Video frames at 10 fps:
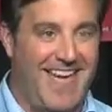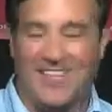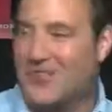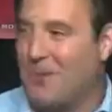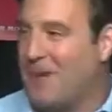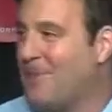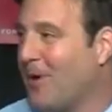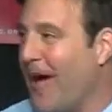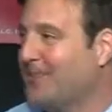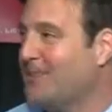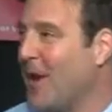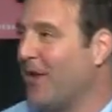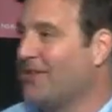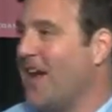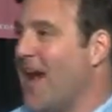And so people ask me
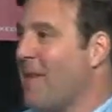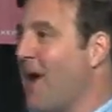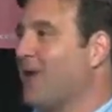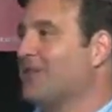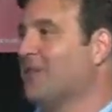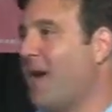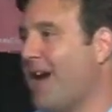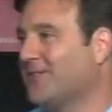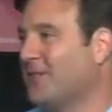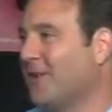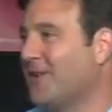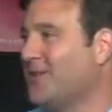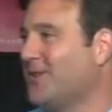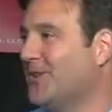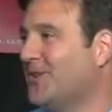all the time, how is it possible that
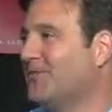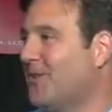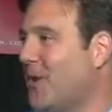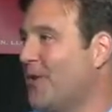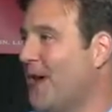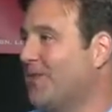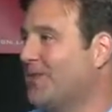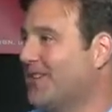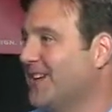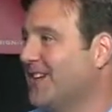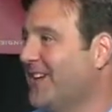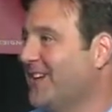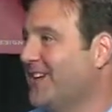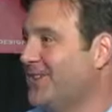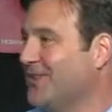you could have grown up as a
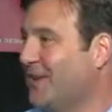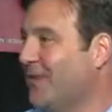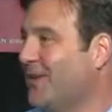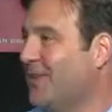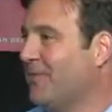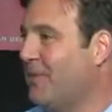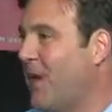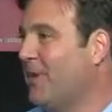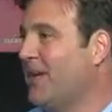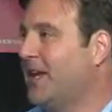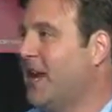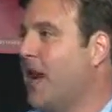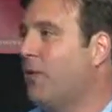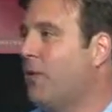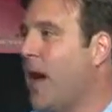conservative Republican? And
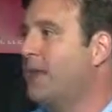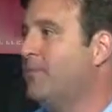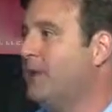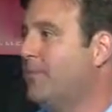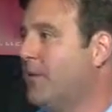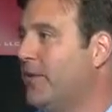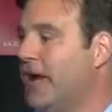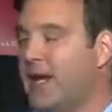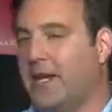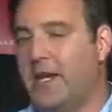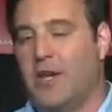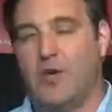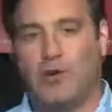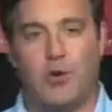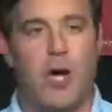I remind people that I
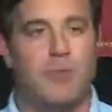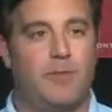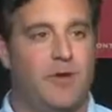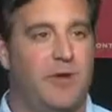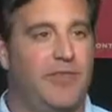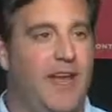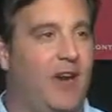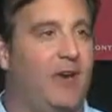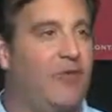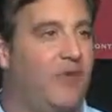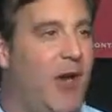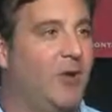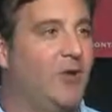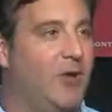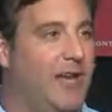grew up during the era of
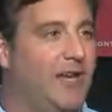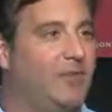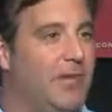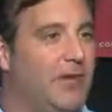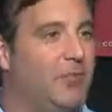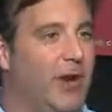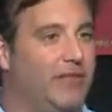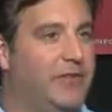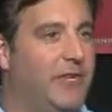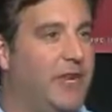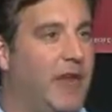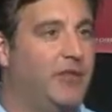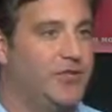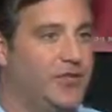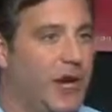Ronald Reagan being president. And I'll
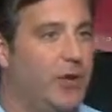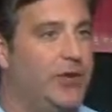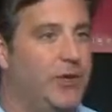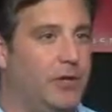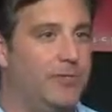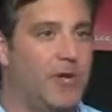just share with you,